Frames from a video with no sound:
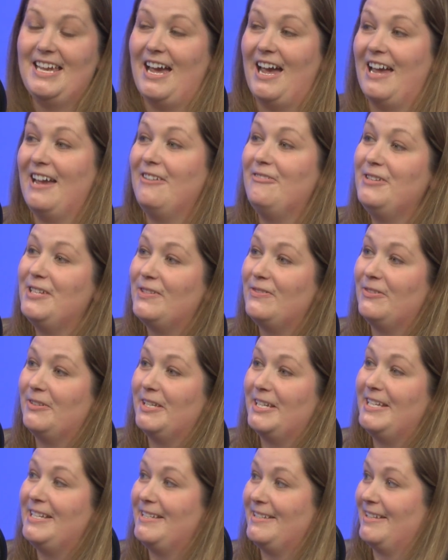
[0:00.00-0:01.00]
I always feel
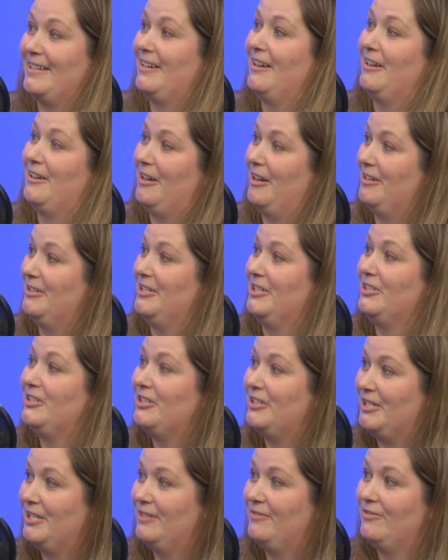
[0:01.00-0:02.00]
like he's like
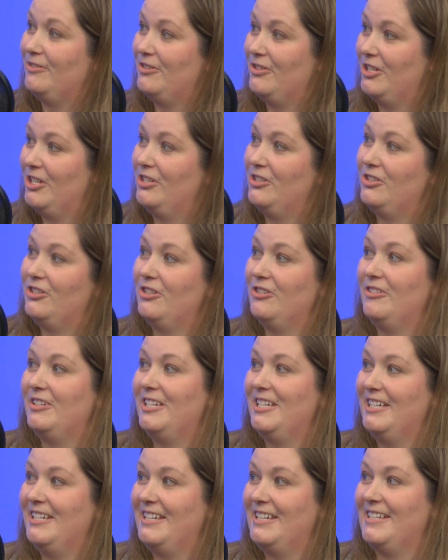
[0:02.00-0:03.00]
auditioning for Judge
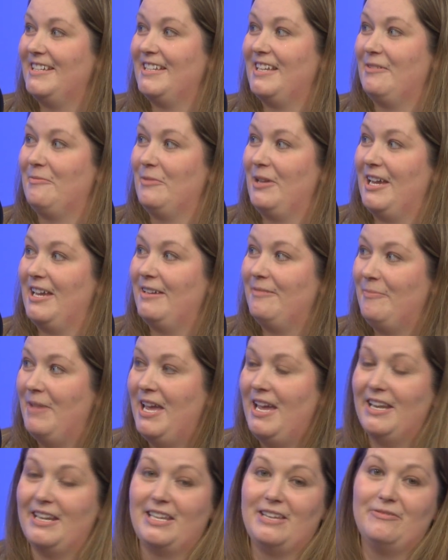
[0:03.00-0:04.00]
Judy, because I'm like,
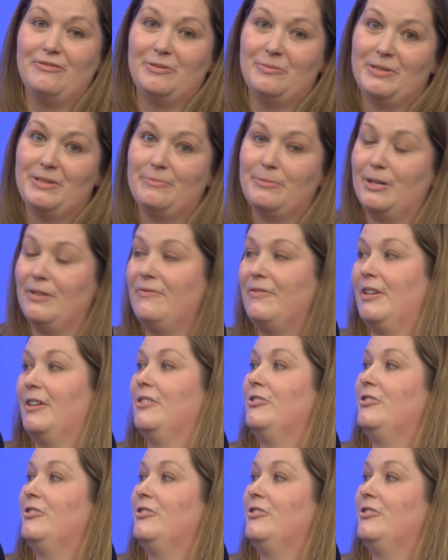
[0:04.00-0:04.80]
man, he would be perfect.